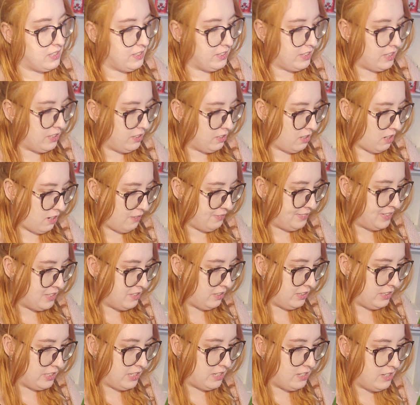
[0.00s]
one that
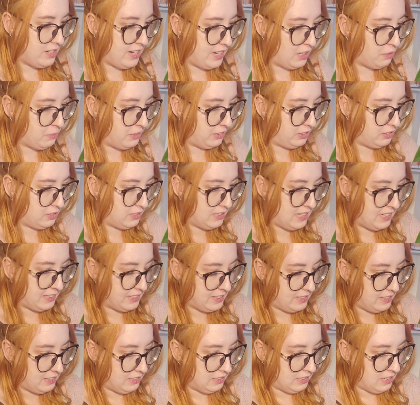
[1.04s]
obviously didn't take well to
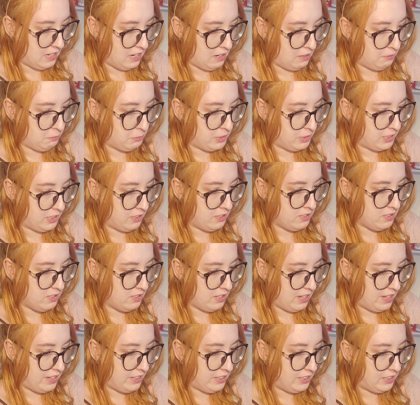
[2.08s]
Leca. I'm gonna
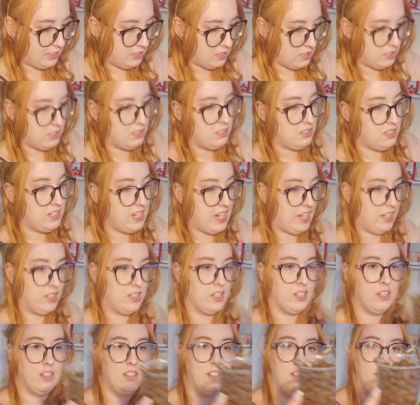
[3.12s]
say this is
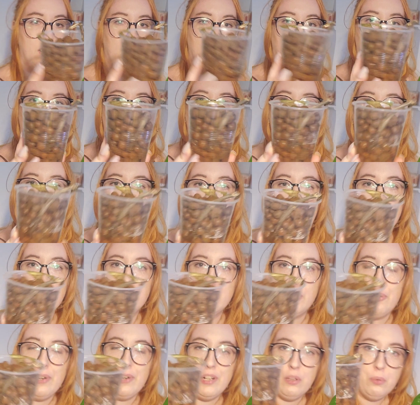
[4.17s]
dead, and I
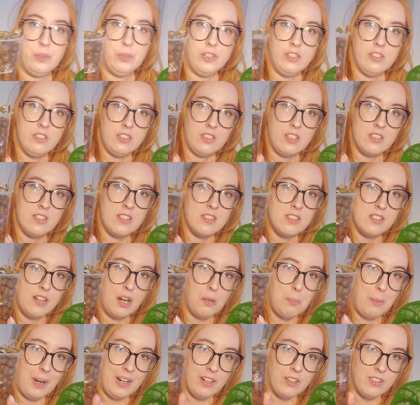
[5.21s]
don't know what it was because it's
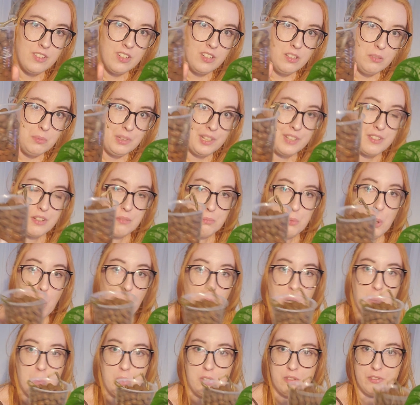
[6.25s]
not marked, because I'm
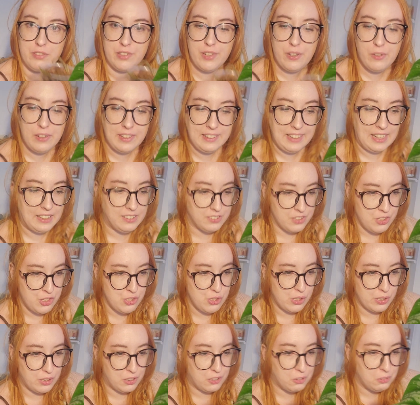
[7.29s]
horrible for doing that.
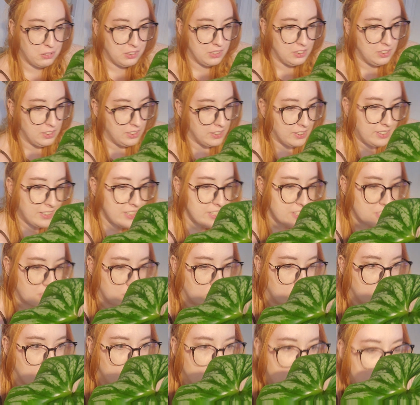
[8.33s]
So he's
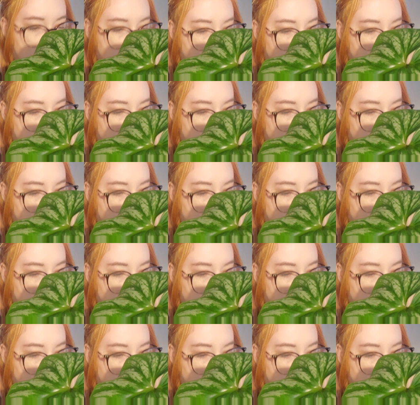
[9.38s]
gonna go over